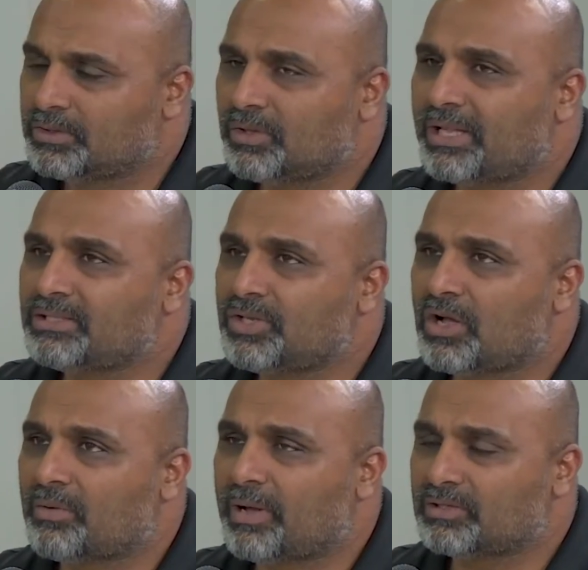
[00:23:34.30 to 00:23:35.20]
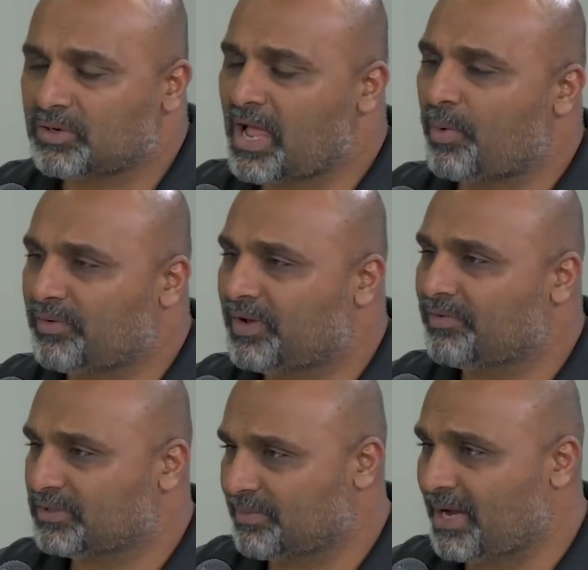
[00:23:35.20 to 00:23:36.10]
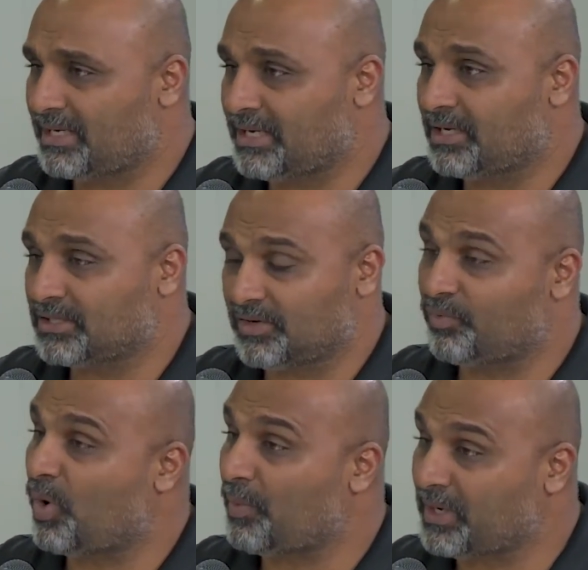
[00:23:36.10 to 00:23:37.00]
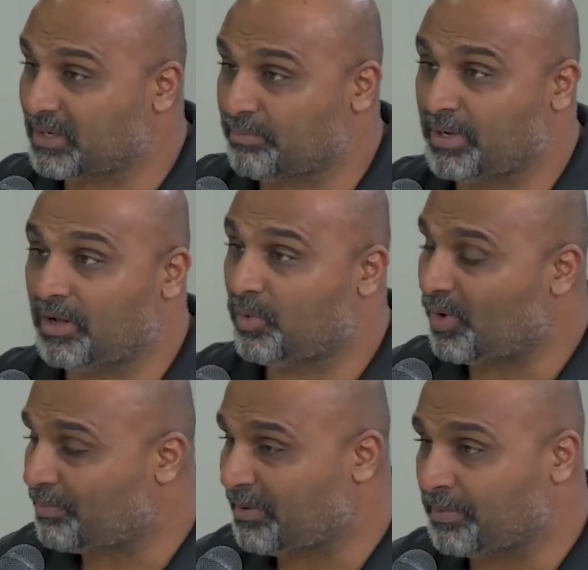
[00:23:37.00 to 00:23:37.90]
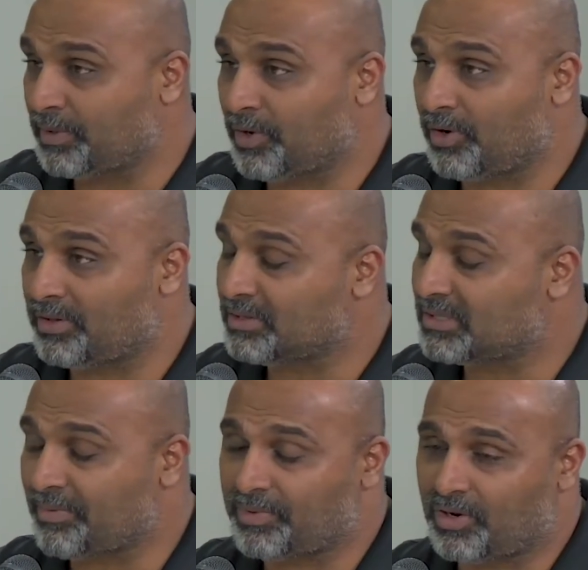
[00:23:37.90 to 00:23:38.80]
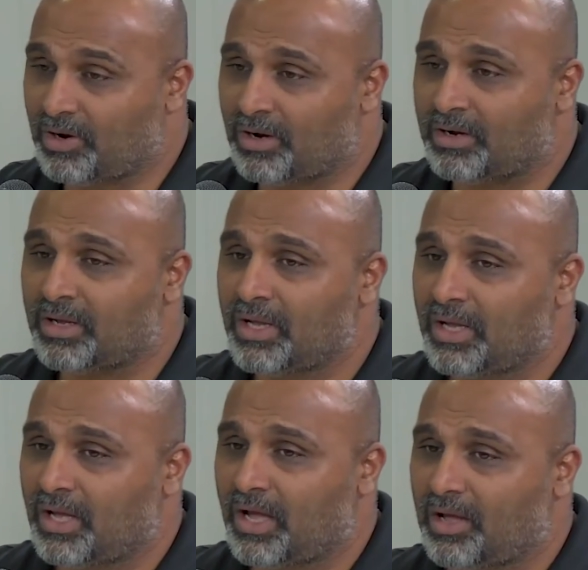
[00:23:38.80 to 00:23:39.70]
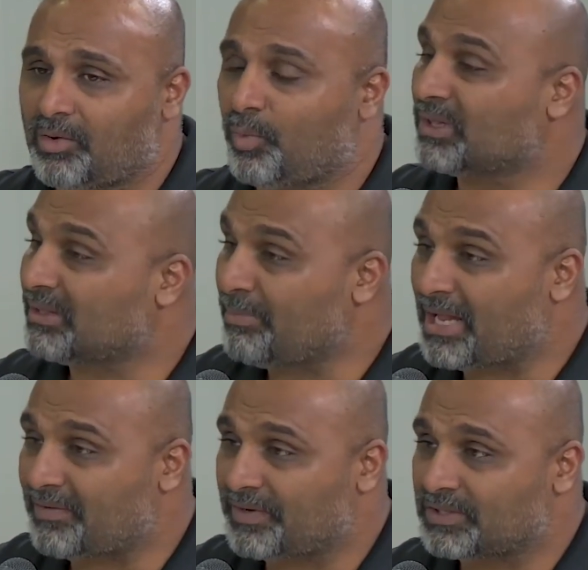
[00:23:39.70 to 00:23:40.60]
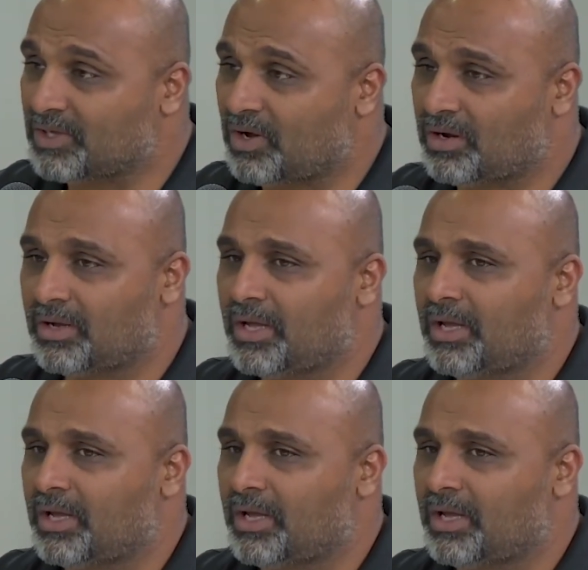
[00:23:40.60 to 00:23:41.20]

So let's talk about, so now we've given some ideas of what we can bill, what people learn in the seminar, what the benefits are.